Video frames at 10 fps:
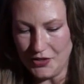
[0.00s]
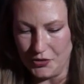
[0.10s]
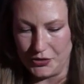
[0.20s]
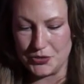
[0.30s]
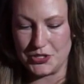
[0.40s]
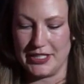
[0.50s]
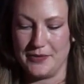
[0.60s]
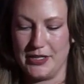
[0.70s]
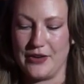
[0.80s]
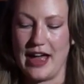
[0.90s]
usually
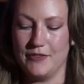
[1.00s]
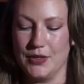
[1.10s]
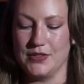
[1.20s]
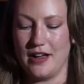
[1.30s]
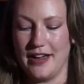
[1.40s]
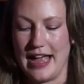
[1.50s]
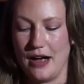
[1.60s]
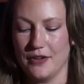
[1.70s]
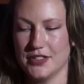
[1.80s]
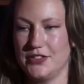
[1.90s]
when you have those odd
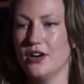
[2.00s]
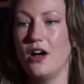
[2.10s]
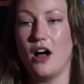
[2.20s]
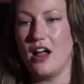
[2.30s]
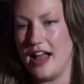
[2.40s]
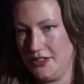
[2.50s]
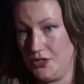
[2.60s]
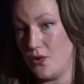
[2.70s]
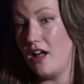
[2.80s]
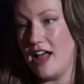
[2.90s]
hours, you all
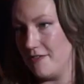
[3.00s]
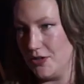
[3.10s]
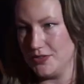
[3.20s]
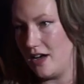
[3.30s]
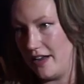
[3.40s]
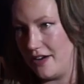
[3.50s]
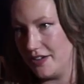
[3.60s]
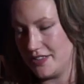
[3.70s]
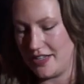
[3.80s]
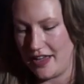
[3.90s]
have those odd
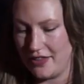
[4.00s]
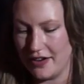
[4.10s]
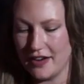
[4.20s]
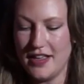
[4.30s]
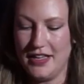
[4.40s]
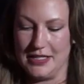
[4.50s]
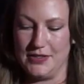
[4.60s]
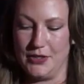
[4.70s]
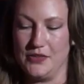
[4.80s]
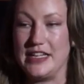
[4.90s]
hours together. And
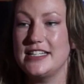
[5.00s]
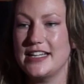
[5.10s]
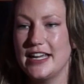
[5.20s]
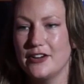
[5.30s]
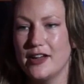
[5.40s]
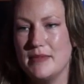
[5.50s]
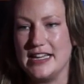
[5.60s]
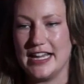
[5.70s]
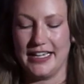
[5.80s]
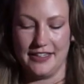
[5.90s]
so you eat together at
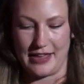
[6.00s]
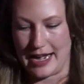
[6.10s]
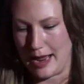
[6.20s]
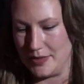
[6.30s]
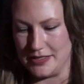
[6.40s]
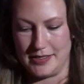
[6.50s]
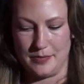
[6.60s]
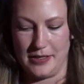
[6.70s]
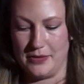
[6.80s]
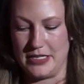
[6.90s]
midnight, if that happens to
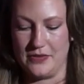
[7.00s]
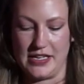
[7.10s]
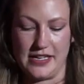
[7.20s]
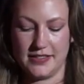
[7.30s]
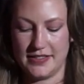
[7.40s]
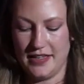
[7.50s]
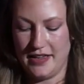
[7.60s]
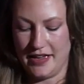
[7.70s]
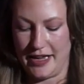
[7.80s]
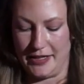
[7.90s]
be when you eat.
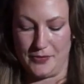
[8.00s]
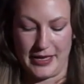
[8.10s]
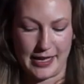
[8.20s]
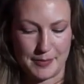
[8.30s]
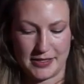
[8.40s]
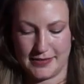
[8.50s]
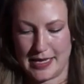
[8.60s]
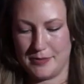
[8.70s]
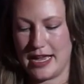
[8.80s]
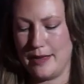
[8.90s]
You wake up at the
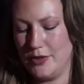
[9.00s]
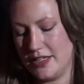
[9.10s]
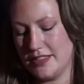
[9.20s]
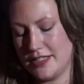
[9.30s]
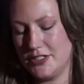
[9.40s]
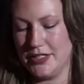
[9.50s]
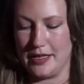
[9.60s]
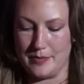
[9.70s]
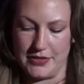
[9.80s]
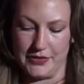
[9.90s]
same time, you can essentially
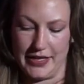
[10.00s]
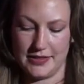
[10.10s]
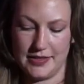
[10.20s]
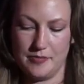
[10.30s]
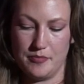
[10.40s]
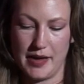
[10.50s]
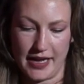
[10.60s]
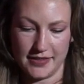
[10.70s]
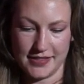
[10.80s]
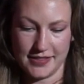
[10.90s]
commiserate.
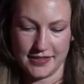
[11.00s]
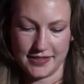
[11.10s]
But